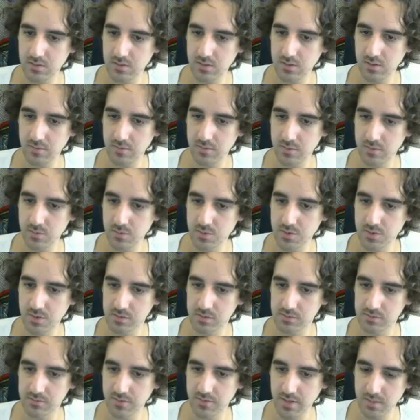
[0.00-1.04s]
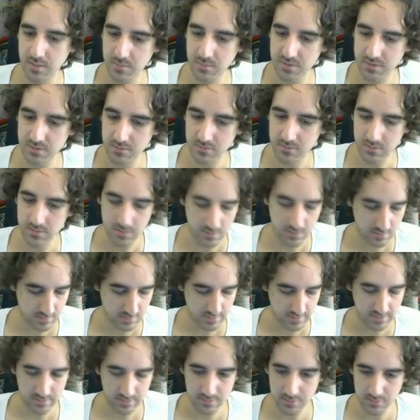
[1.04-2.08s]
a few short frames,
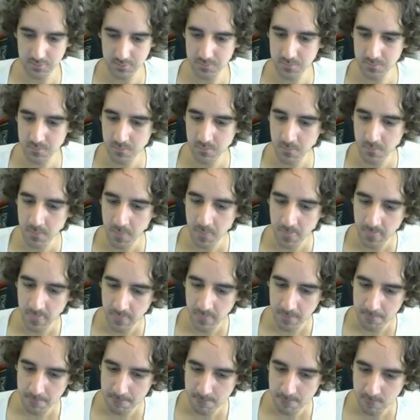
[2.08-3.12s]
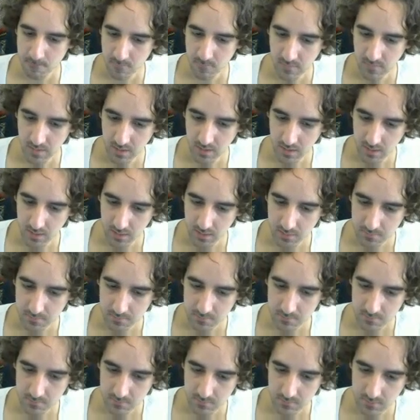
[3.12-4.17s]
right? So
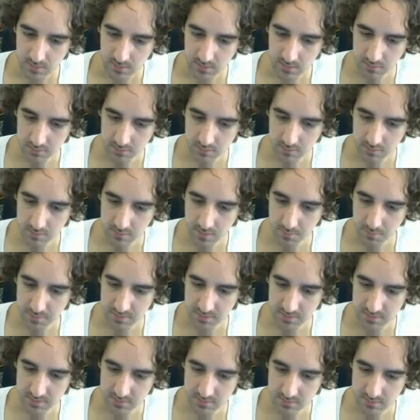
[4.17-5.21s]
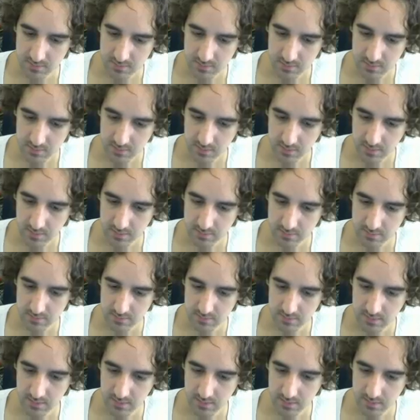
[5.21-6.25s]
I'm gonna grab this and
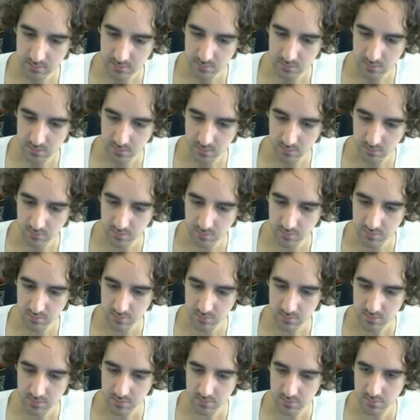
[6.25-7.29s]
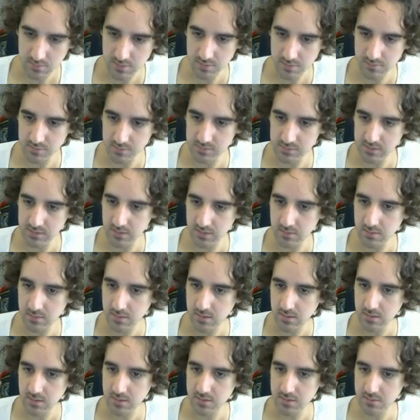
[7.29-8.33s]
stick it into the offload just for now,
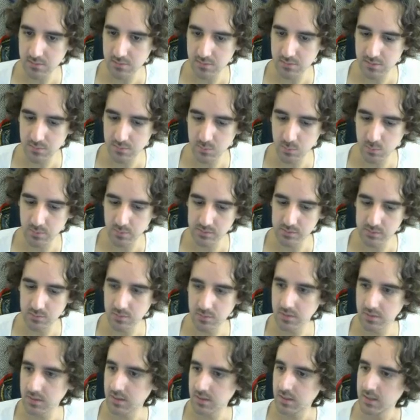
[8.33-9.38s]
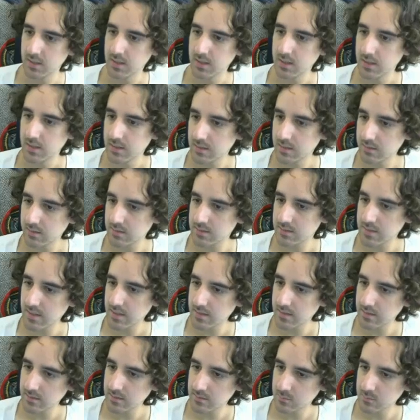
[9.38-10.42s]
just to see what we're doing. Now the
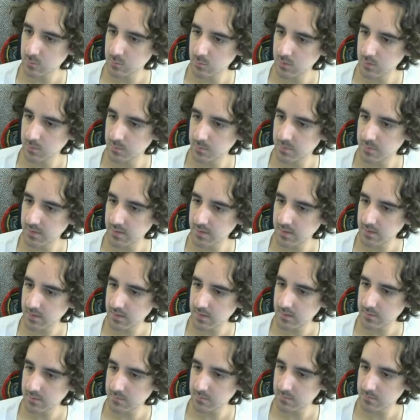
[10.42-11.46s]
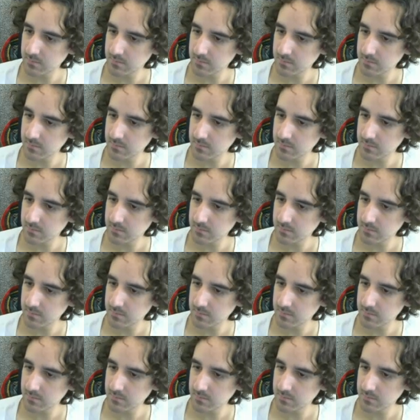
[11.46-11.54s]
settings will be